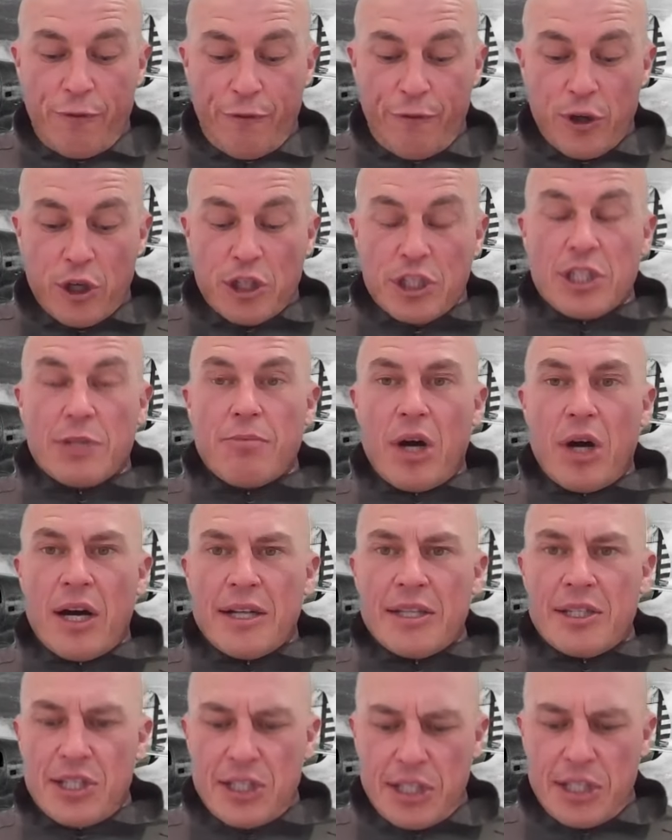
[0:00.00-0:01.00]
first
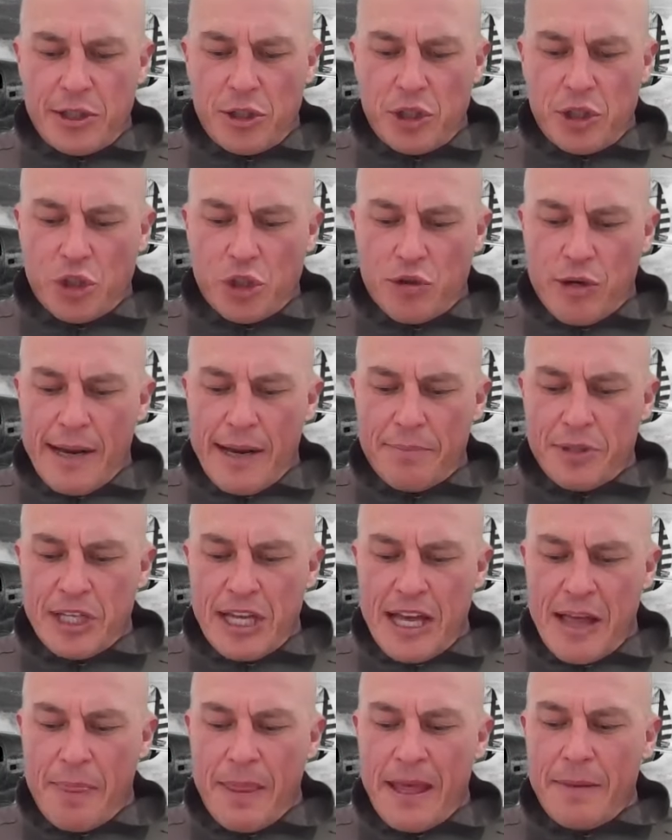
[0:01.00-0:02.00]
my seat straps
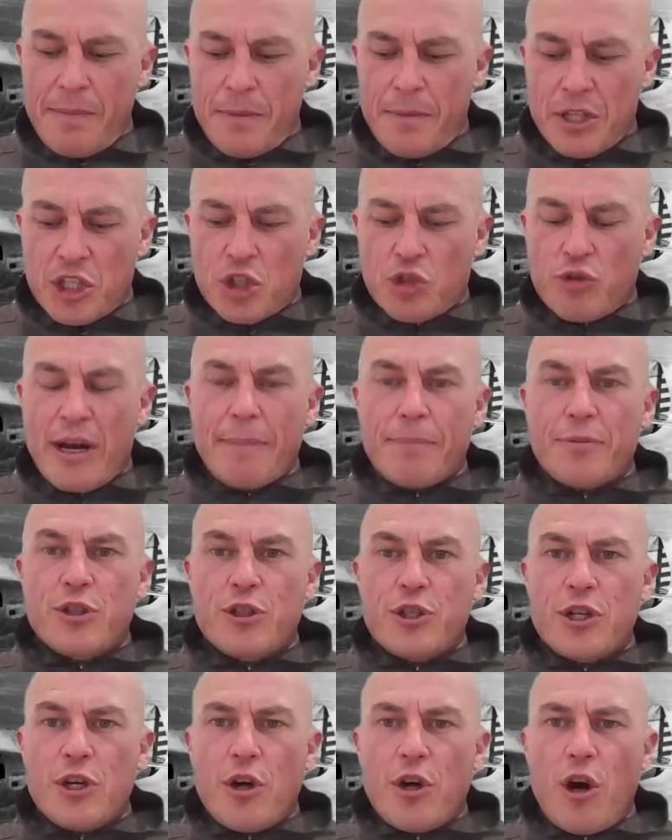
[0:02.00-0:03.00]
and then the
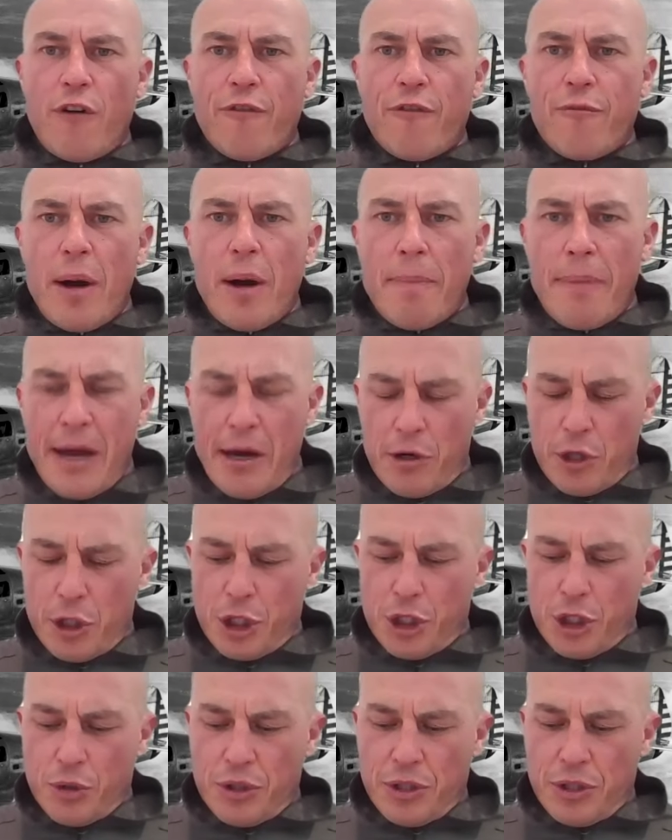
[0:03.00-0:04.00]
straps of my
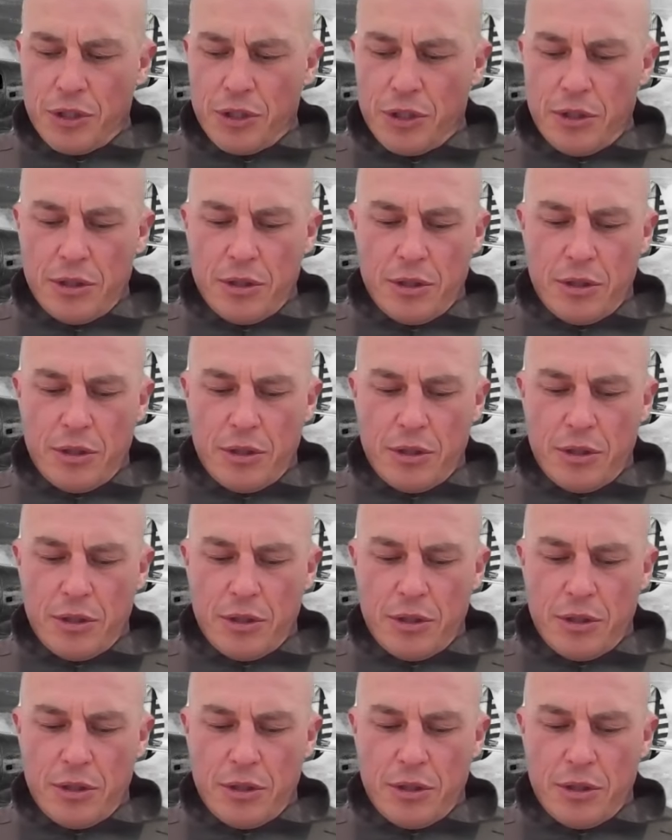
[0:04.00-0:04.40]
parachute.